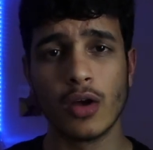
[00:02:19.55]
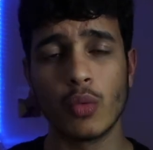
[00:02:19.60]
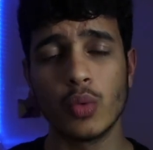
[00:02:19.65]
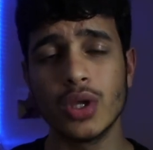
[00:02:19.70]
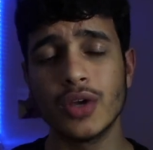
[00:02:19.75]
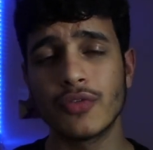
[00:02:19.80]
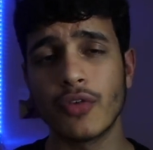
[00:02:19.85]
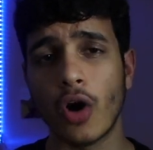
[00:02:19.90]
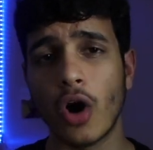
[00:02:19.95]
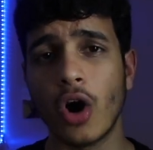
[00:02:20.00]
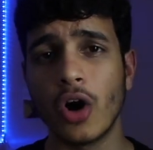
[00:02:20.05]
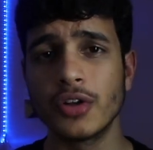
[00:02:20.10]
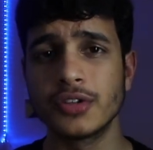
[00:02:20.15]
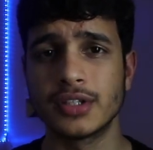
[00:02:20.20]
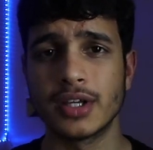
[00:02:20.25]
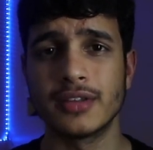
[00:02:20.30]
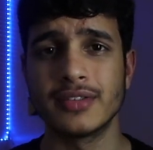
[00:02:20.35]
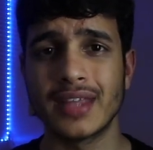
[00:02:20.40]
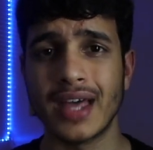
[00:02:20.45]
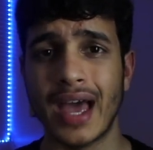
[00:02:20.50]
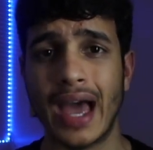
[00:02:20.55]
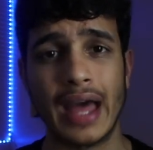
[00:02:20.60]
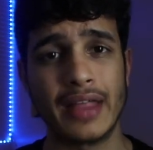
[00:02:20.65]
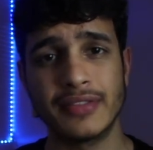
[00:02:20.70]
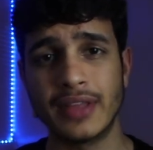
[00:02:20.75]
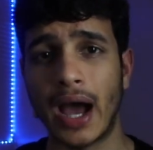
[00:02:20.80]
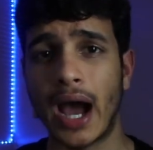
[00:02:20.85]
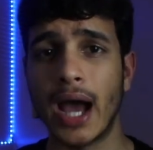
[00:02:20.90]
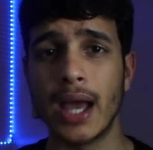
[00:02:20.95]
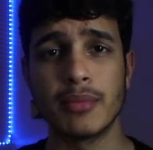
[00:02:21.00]
We have all done
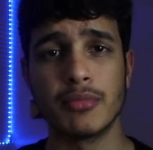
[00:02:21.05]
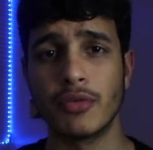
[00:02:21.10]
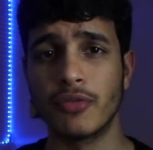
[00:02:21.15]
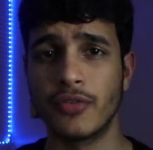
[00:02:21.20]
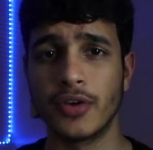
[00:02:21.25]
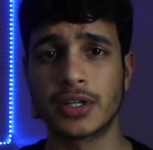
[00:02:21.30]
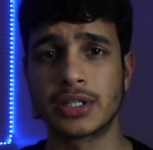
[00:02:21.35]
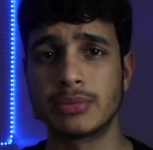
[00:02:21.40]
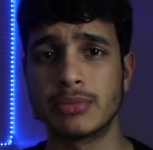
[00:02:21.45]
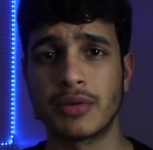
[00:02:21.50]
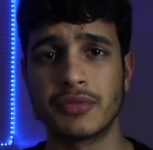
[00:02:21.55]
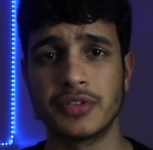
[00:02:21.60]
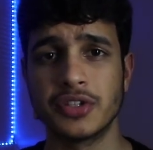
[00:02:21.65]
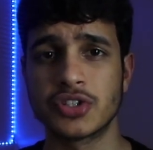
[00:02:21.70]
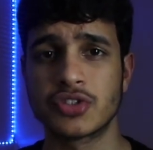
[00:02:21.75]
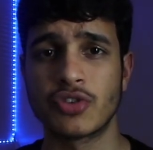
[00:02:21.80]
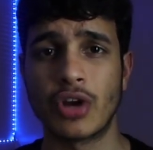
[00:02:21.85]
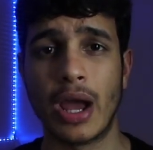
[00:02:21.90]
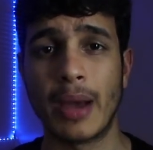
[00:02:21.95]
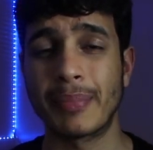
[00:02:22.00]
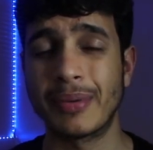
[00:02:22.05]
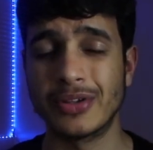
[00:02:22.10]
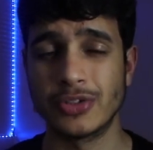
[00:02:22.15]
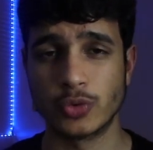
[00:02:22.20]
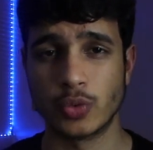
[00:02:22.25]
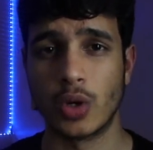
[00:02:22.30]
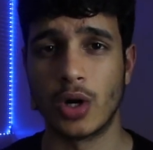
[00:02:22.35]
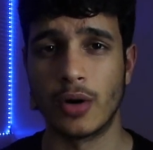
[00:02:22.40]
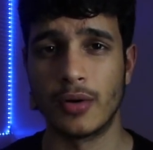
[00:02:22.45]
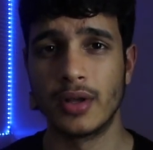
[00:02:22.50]
that. I'm a victim of this trap
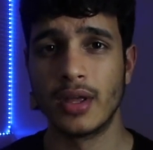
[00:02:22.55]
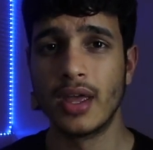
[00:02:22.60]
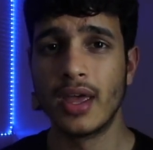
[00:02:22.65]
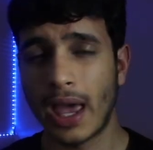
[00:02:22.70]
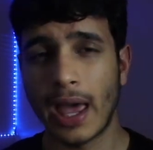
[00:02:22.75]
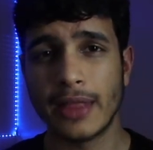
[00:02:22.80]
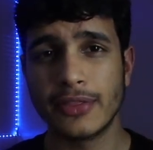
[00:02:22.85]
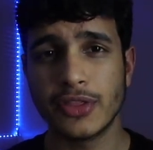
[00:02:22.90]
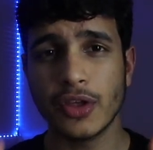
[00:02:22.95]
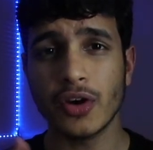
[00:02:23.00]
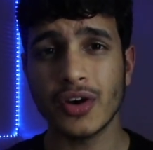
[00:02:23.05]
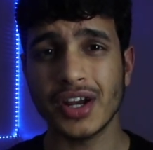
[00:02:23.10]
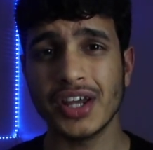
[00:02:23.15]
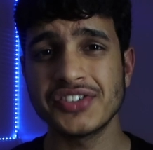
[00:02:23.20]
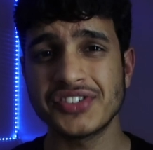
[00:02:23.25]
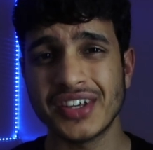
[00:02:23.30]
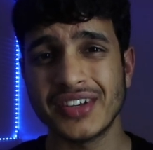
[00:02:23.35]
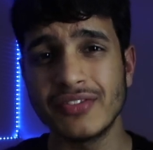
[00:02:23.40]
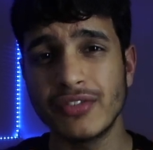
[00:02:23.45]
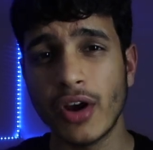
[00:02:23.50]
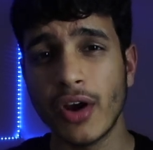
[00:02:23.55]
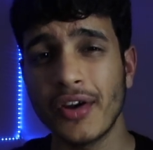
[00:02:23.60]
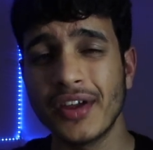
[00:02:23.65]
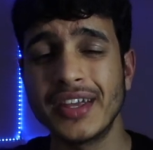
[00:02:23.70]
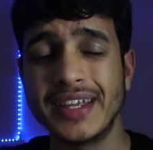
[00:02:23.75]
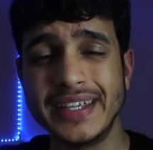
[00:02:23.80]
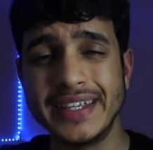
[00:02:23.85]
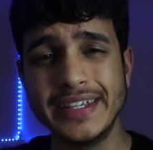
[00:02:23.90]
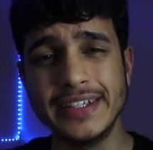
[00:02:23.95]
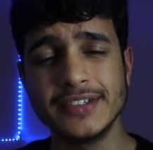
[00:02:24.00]
as well. And there is a
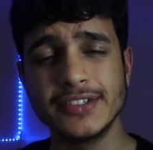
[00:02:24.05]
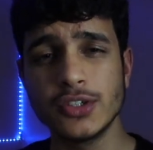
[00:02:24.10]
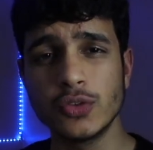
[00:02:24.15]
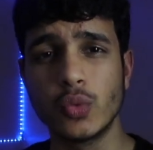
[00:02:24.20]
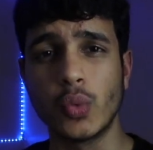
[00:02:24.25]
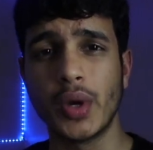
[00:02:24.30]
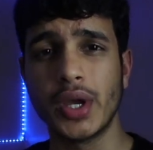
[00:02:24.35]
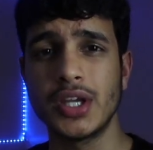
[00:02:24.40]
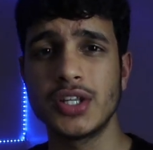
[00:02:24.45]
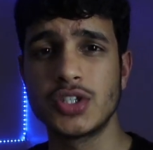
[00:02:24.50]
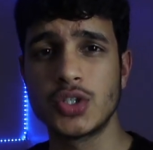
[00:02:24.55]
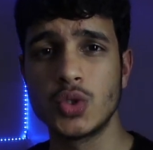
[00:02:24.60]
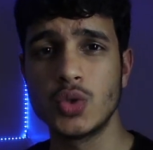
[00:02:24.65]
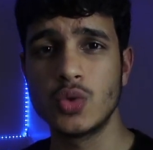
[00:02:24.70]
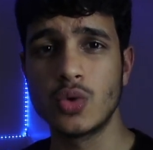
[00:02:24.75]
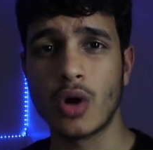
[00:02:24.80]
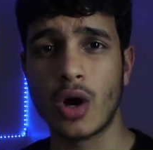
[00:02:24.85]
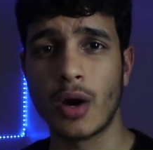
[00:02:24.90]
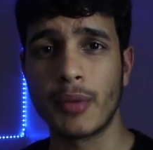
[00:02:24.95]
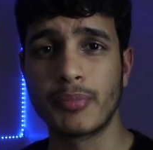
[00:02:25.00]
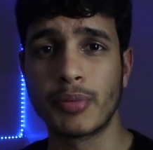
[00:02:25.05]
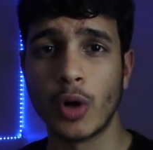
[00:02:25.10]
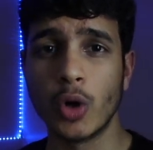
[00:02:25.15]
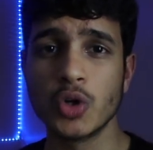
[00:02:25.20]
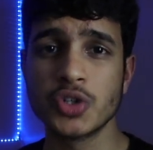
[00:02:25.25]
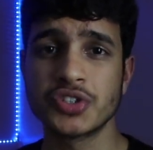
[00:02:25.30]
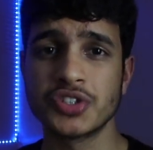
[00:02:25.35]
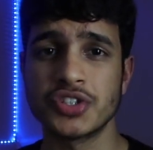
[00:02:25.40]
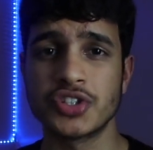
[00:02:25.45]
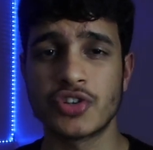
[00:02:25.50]
very easy way to
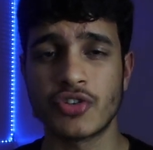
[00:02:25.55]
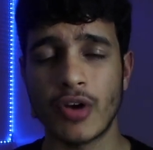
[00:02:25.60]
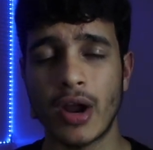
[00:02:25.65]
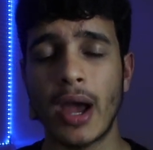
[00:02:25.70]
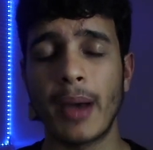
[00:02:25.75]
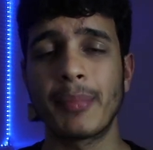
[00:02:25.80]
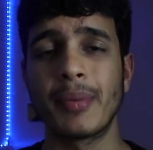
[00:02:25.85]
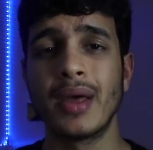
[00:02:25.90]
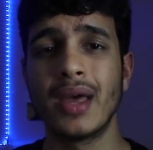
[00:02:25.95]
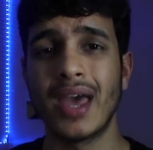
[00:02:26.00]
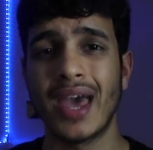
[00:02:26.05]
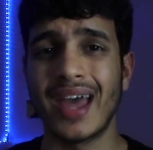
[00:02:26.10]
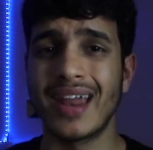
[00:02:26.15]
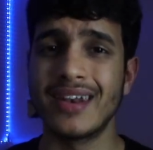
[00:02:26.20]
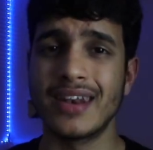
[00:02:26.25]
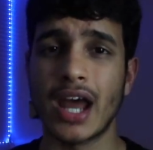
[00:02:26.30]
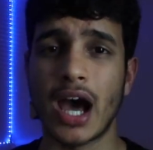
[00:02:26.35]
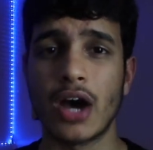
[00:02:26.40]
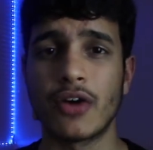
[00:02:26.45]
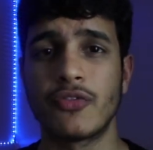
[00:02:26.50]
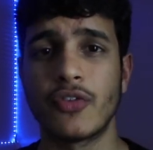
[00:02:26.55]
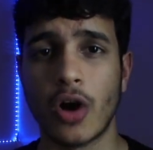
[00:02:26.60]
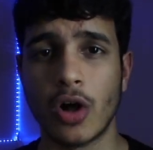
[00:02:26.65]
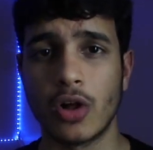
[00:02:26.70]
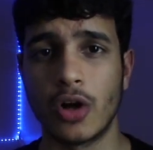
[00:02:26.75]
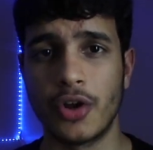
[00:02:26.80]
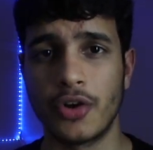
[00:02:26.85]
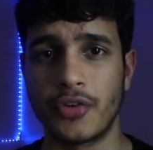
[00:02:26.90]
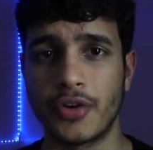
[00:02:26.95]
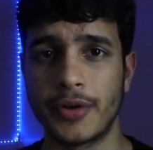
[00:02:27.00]
approach this trap and not
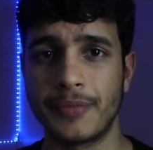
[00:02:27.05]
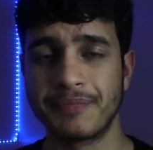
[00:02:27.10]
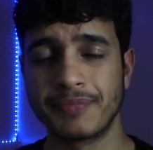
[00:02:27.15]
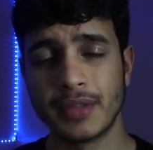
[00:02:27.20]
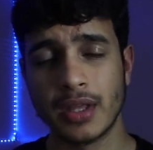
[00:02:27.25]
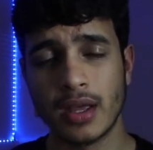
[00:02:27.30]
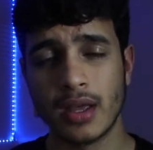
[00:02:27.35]
fall under it.